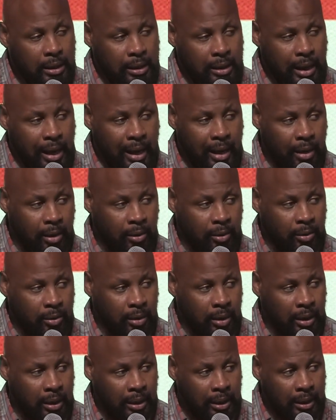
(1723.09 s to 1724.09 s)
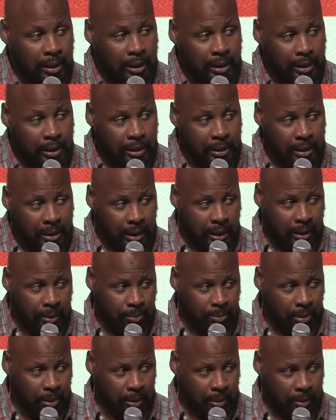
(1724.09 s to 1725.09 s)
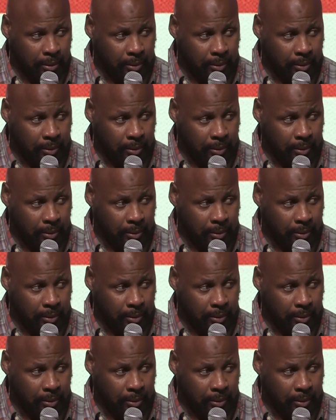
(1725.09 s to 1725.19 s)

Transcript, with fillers: down deep.